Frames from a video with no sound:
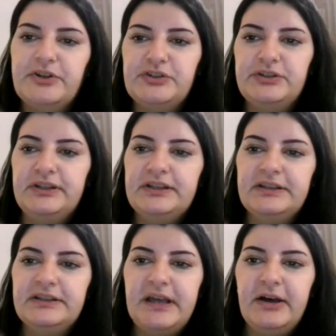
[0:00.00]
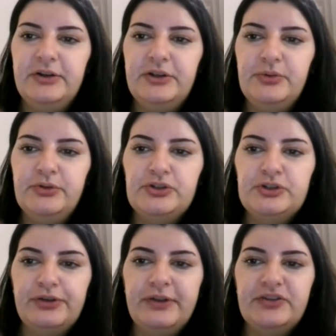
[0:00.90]
question is, how do you
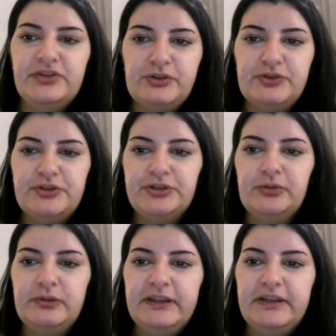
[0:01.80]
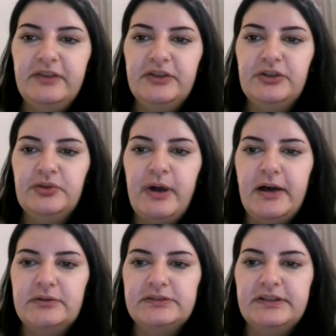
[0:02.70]
ensure that children who live in the new
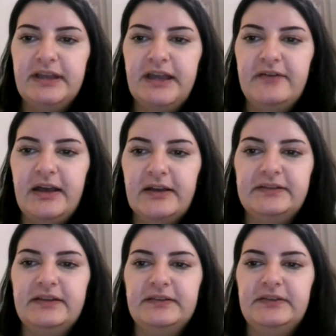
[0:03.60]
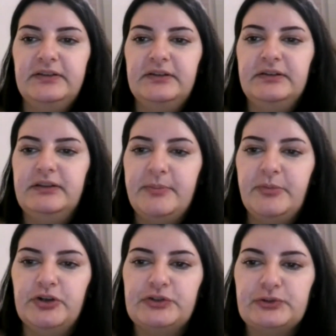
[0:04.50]
housing have access to
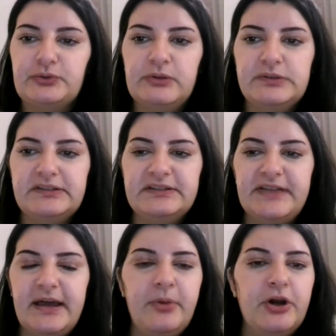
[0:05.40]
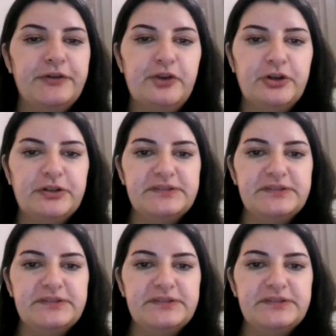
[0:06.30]
neighborhood schools? Is that part of your